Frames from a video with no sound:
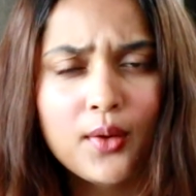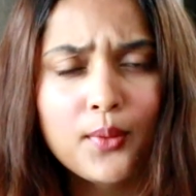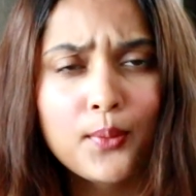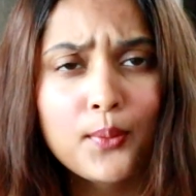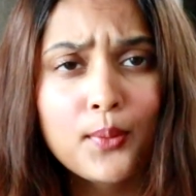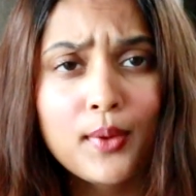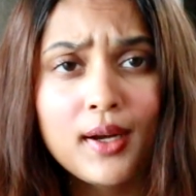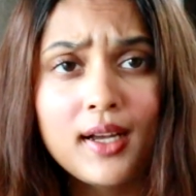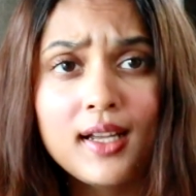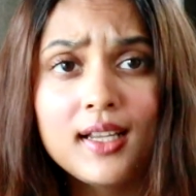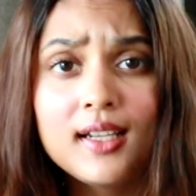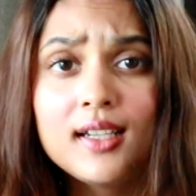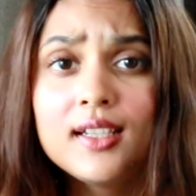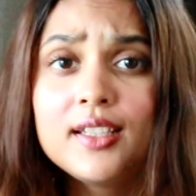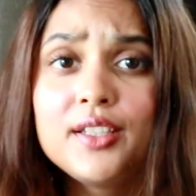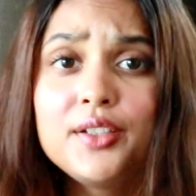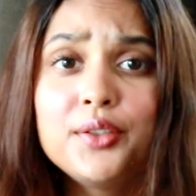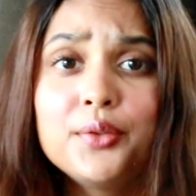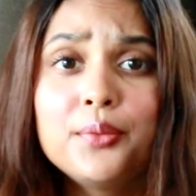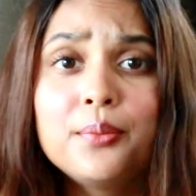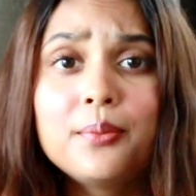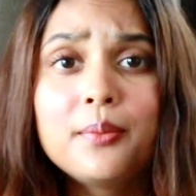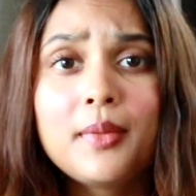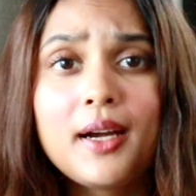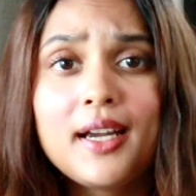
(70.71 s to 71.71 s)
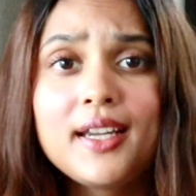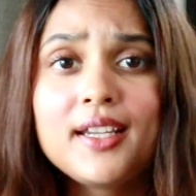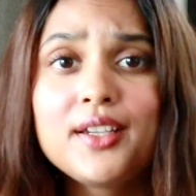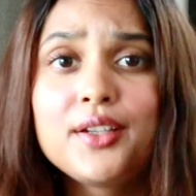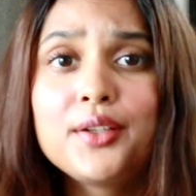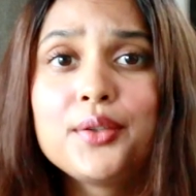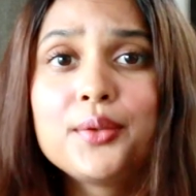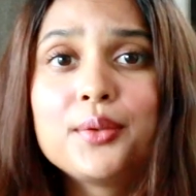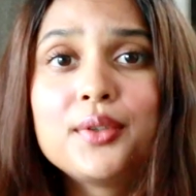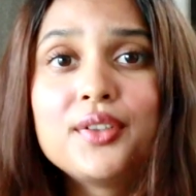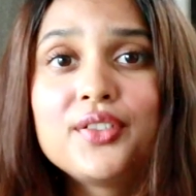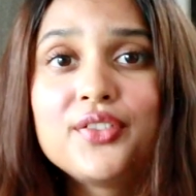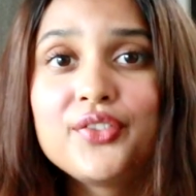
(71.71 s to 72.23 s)
Well, you might
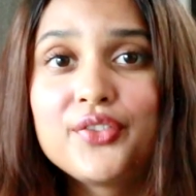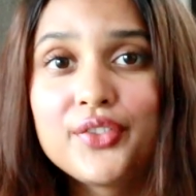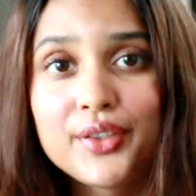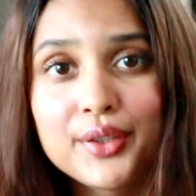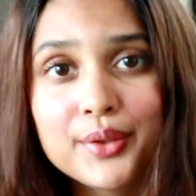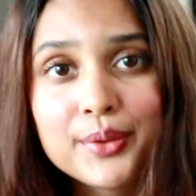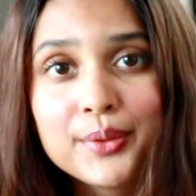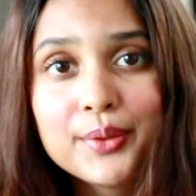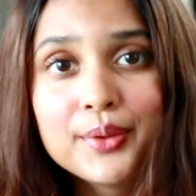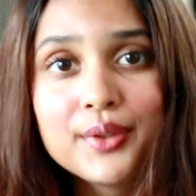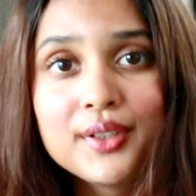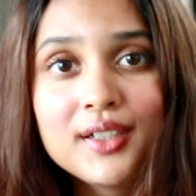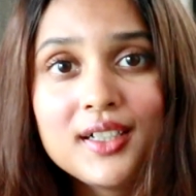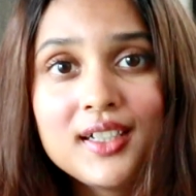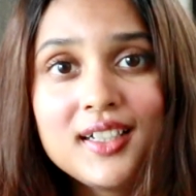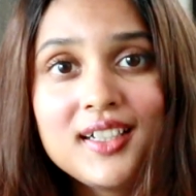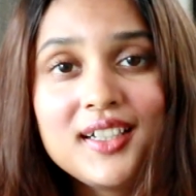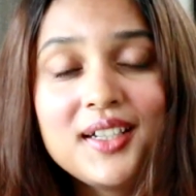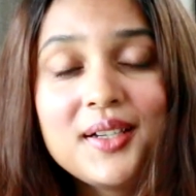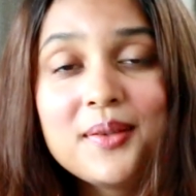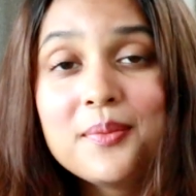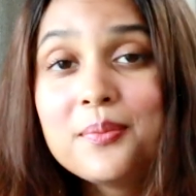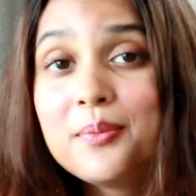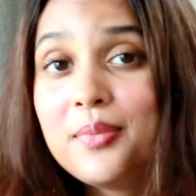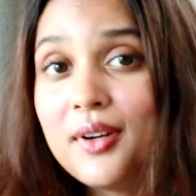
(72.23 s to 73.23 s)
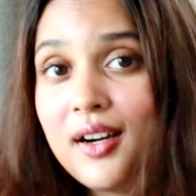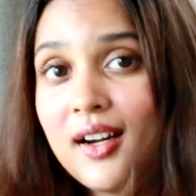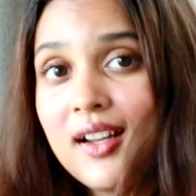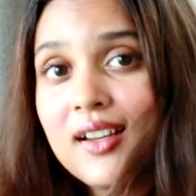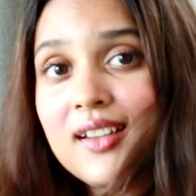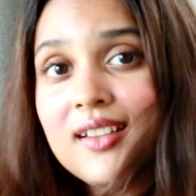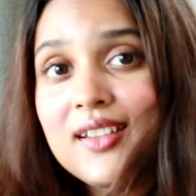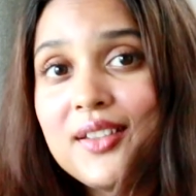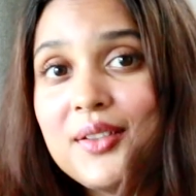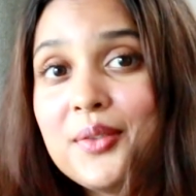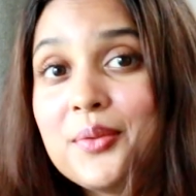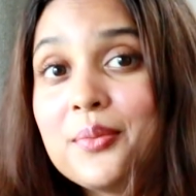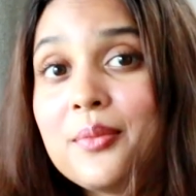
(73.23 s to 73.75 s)
know a few,
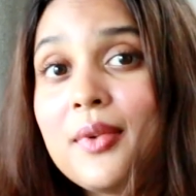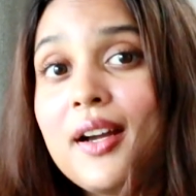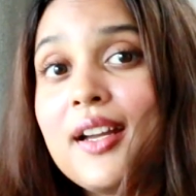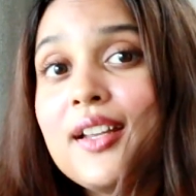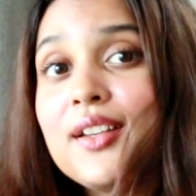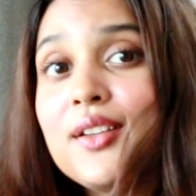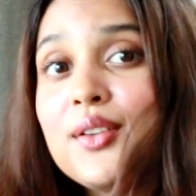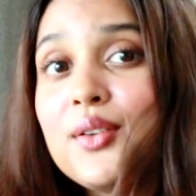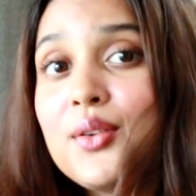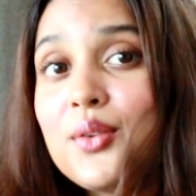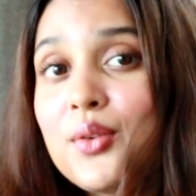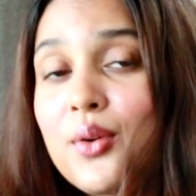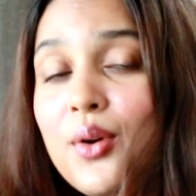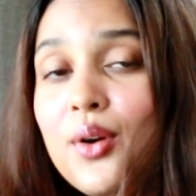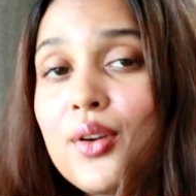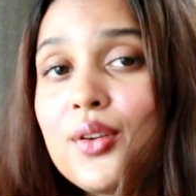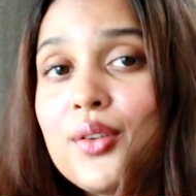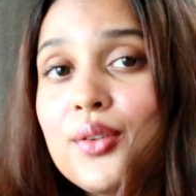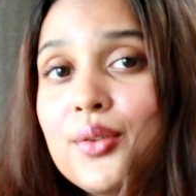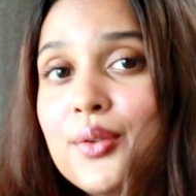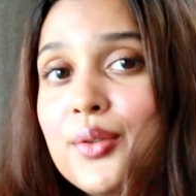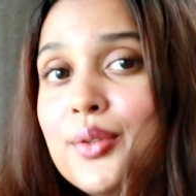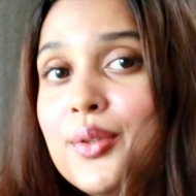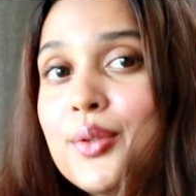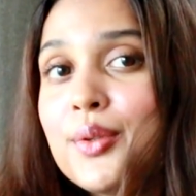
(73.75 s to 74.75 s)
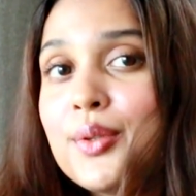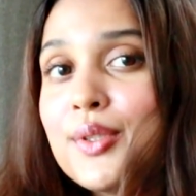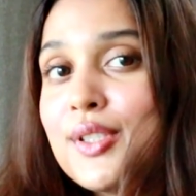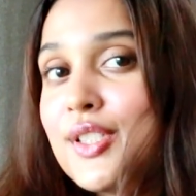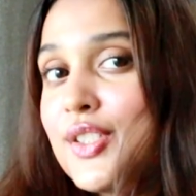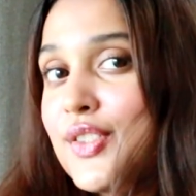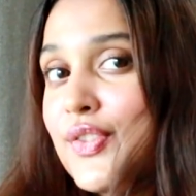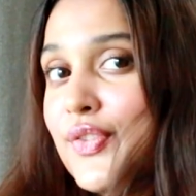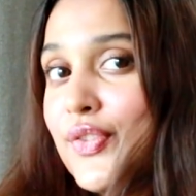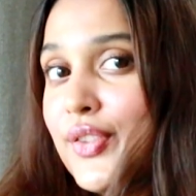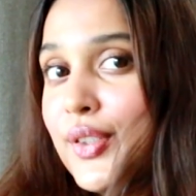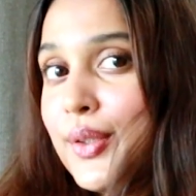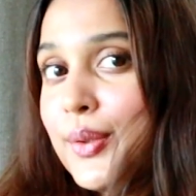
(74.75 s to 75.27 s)
but you might not know
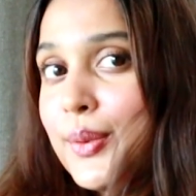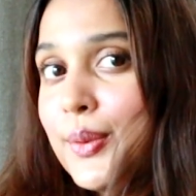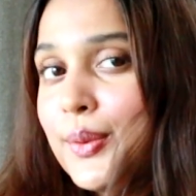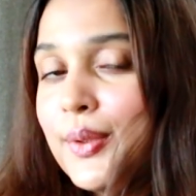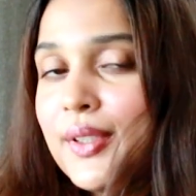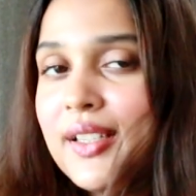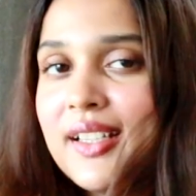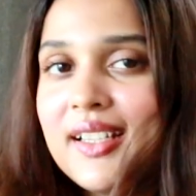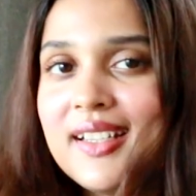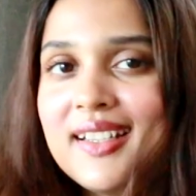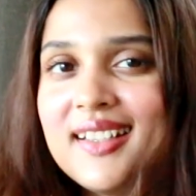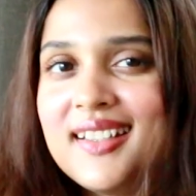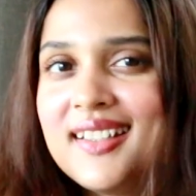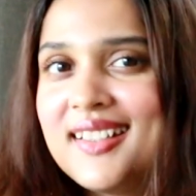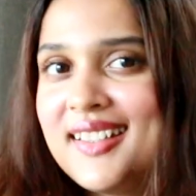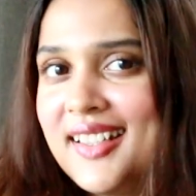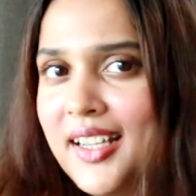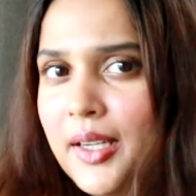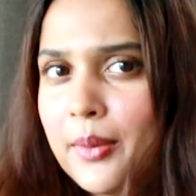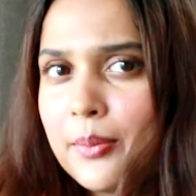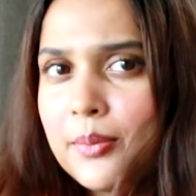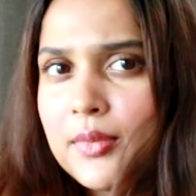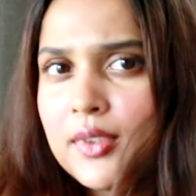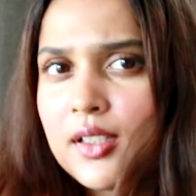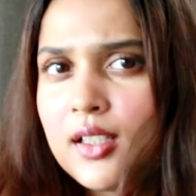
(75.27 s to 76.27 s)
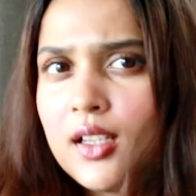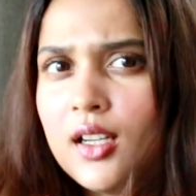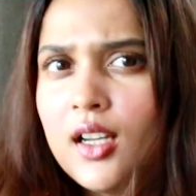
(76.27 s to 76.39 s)
those few in depth.